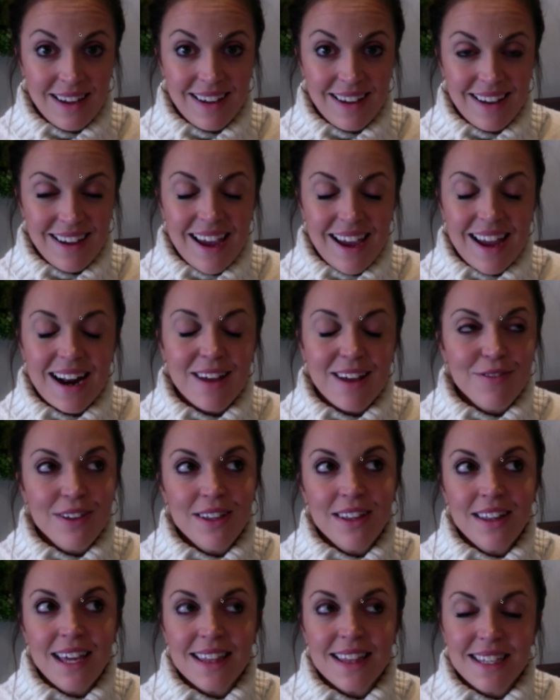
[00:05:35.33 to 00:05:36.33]
and I feel
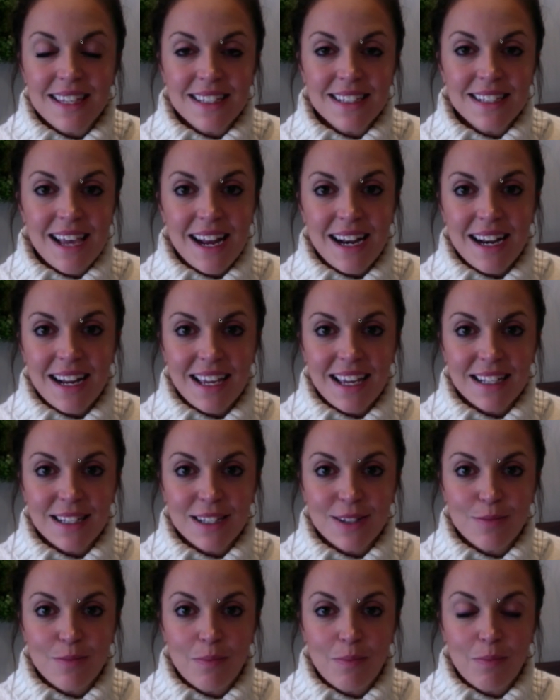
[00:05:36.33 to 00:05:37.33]
like this kind of
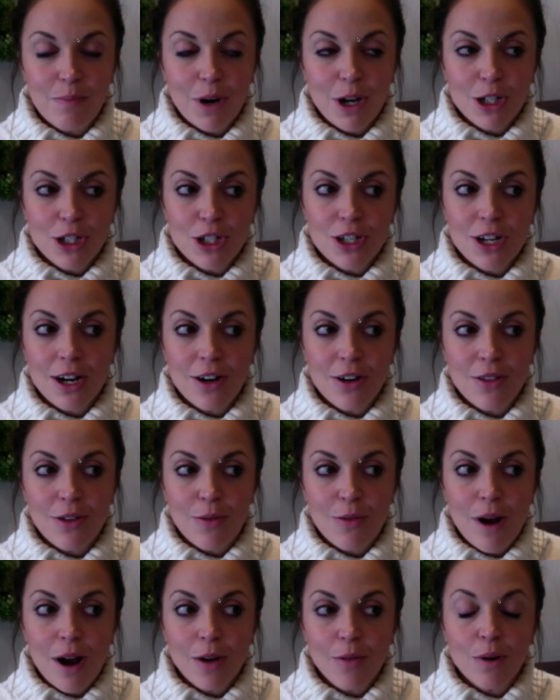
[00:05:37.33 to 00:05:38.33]
gets brushed under the
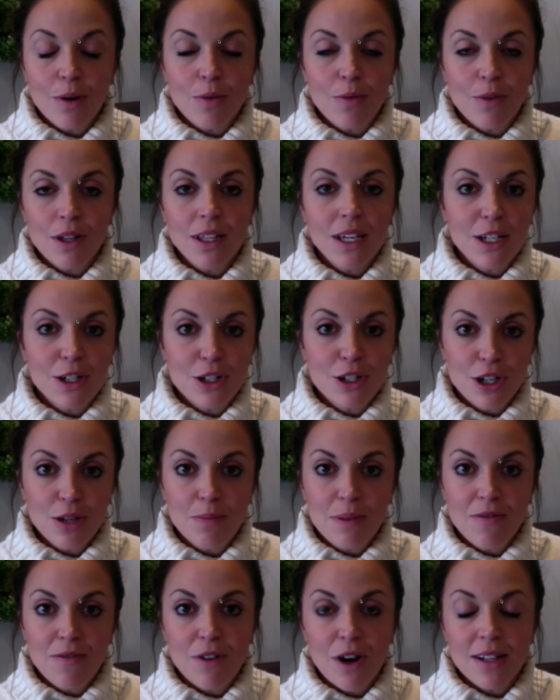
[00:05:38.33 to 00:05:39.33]
rug when really it should
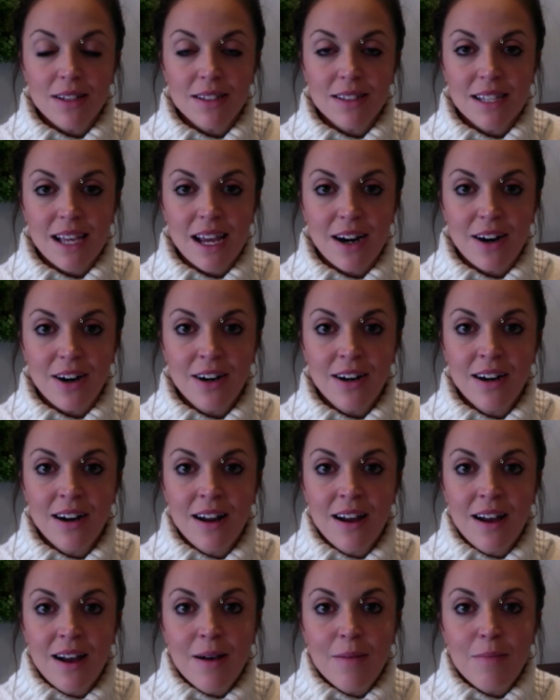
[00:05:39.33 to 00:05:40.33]
be front and center,
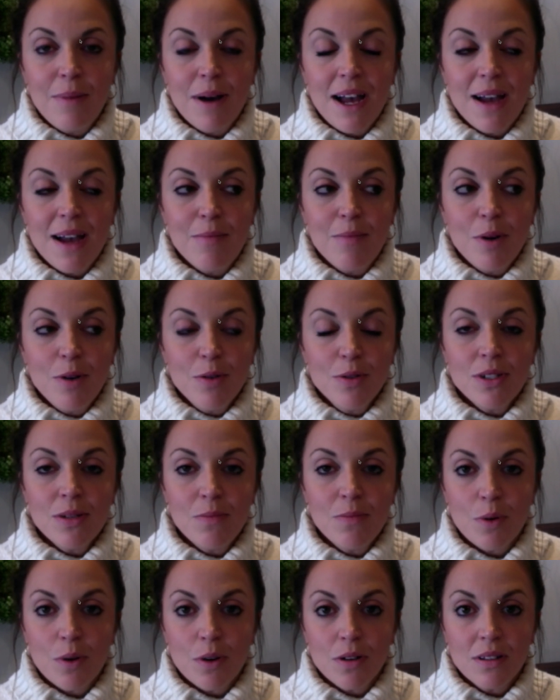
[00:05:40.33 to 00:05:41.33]
but most
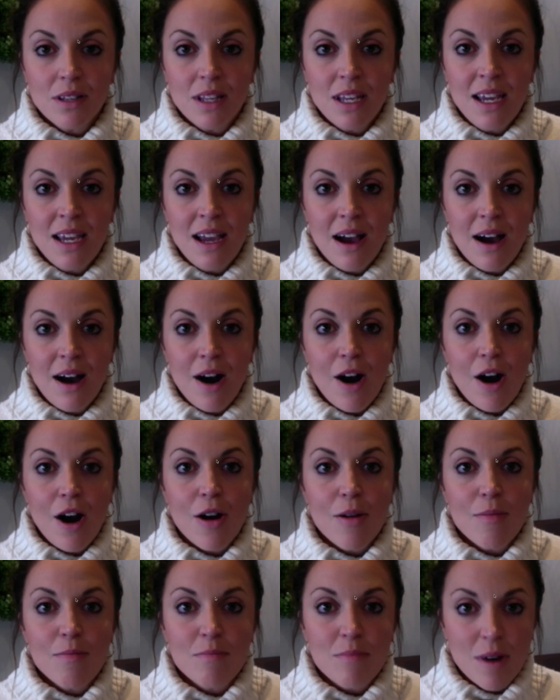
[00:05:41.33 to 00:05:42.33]
importantly,
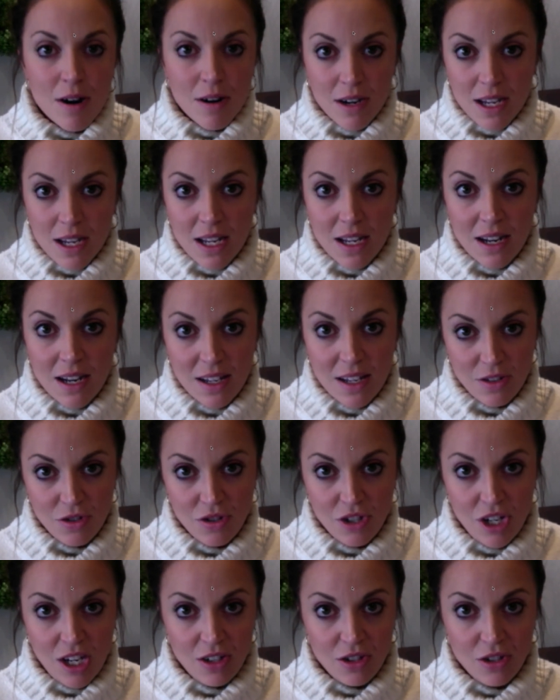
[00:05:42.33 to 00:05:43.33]
our market has
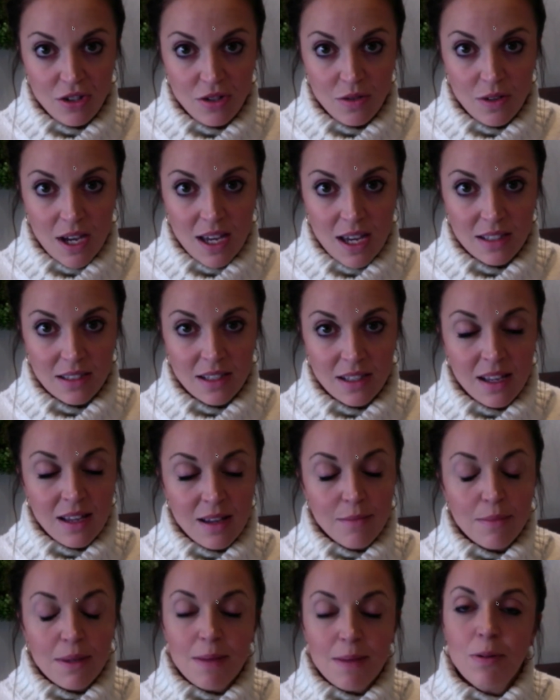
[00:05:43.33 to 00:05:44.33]
changed, you guys.
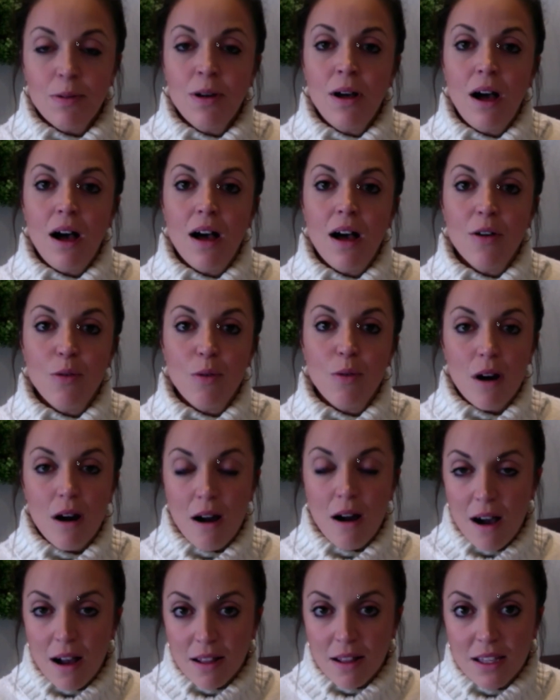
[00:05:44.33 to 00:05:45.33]
People who are
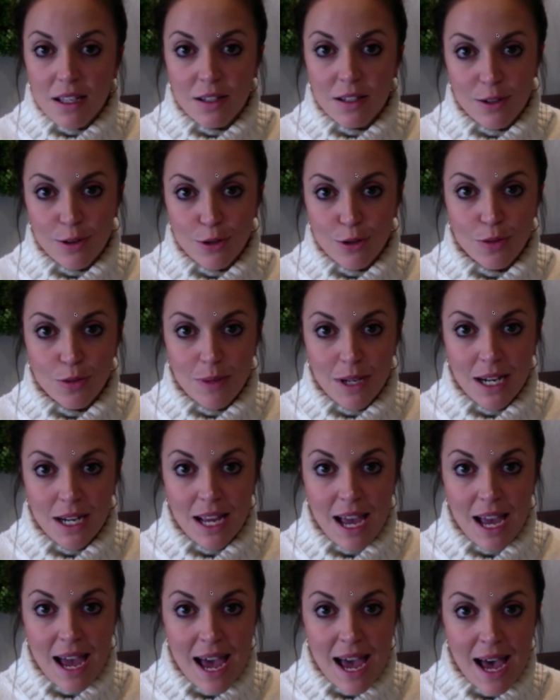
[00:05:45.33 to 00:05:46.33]
on these social media
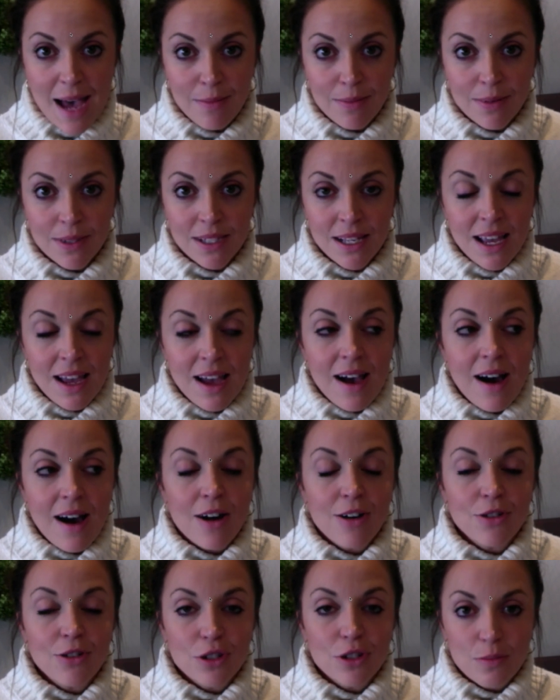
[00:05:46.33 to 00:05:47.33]
apps
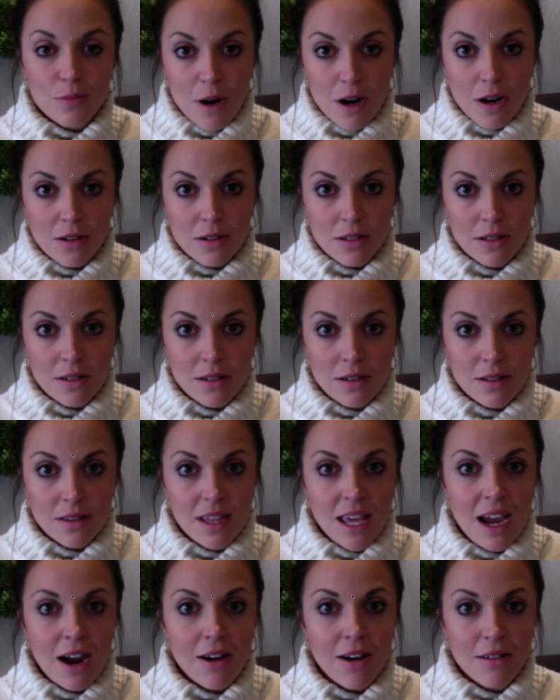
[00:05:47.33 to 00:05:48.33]
are smart,
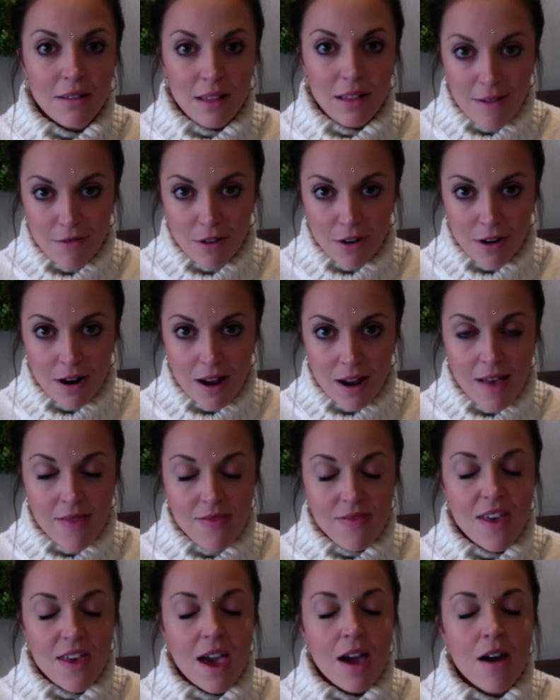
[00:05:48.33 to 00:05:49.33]
they are clever, and
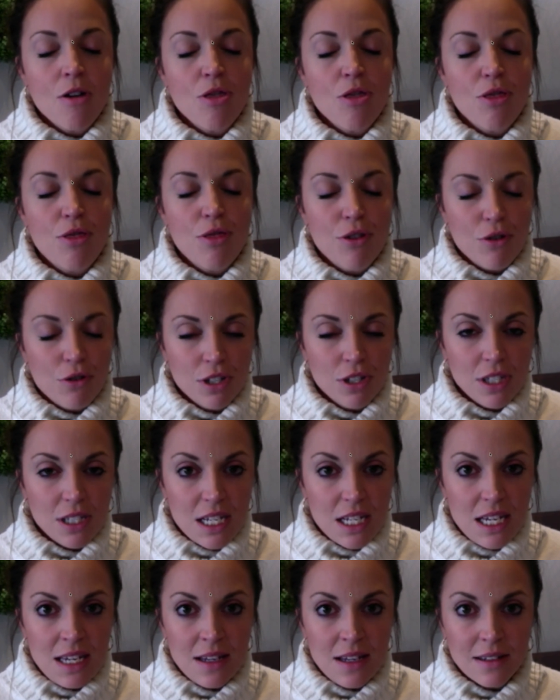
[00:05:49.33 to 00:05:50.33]
they are
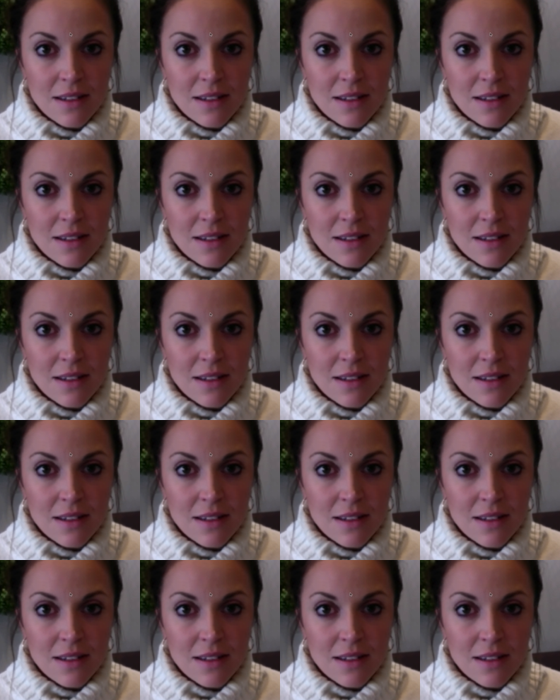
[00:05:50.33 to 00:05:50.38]
thirsty